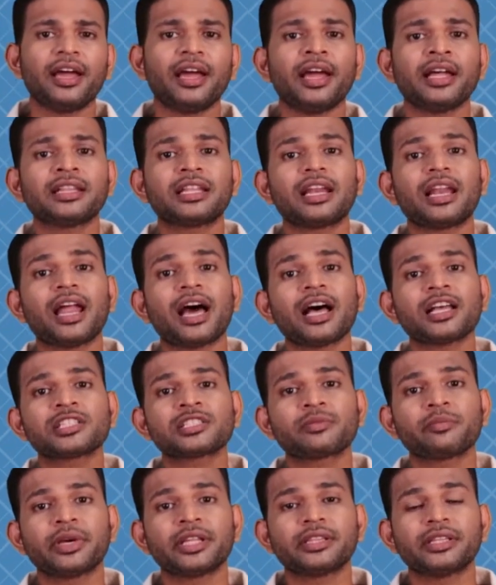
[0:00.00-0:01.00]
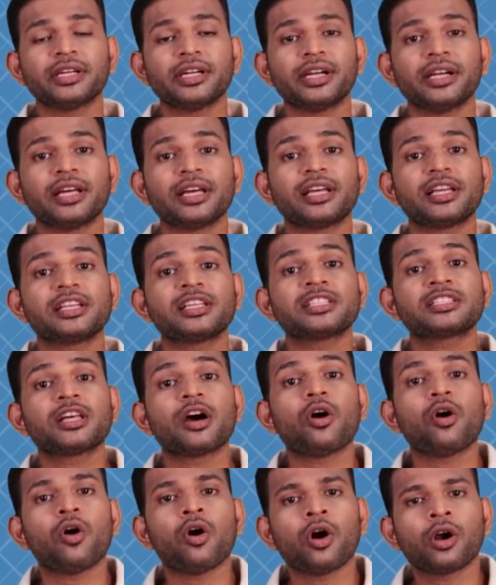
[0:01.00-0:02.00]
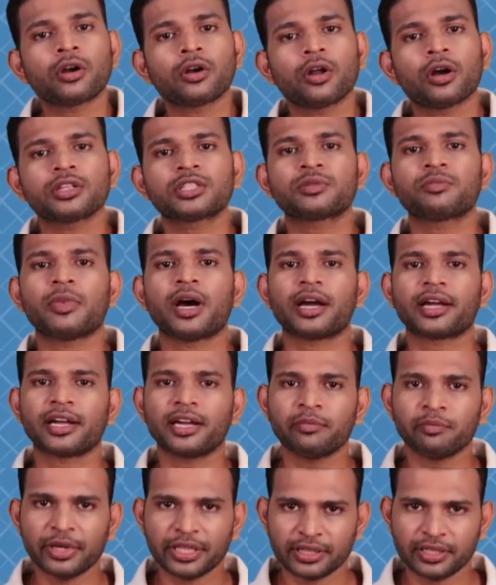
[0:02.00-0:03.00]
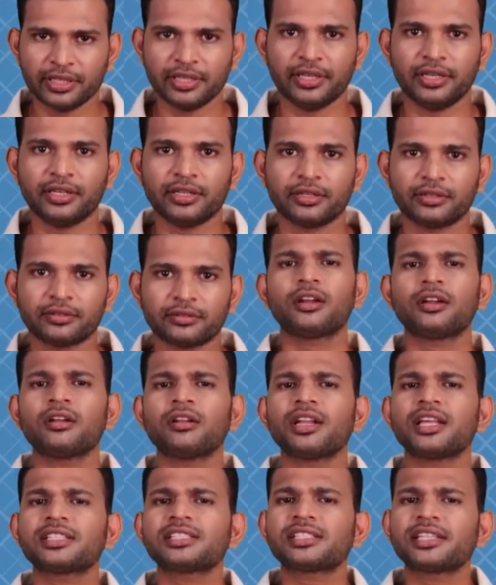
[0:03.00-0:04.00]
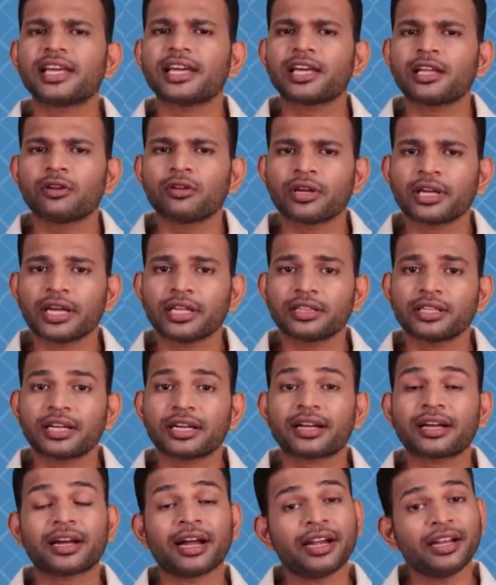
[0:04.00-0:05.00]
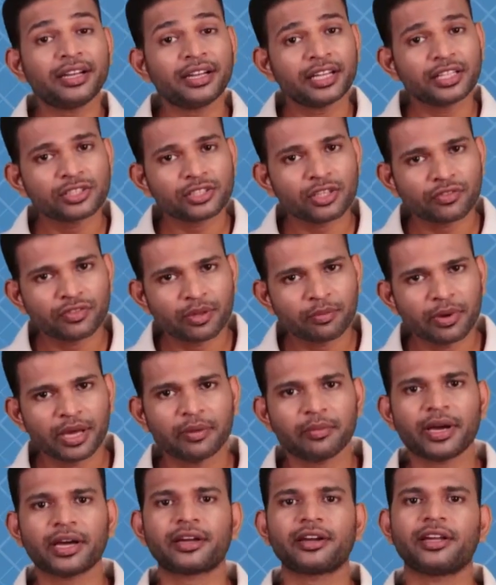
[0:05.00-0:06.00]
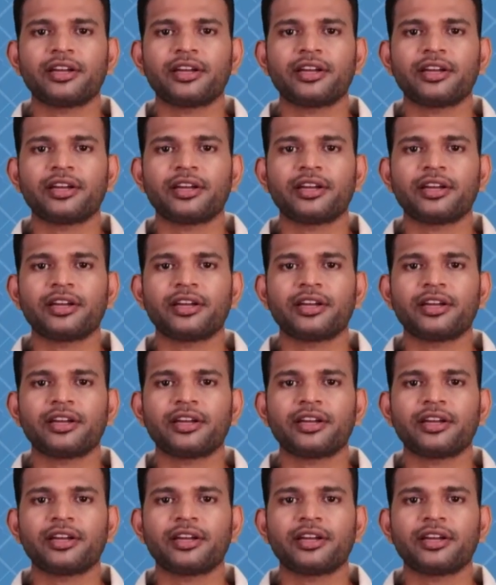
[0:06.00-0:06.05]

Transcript: And the last method is the odd lots market method. Now let's take a look at the contents of the buyback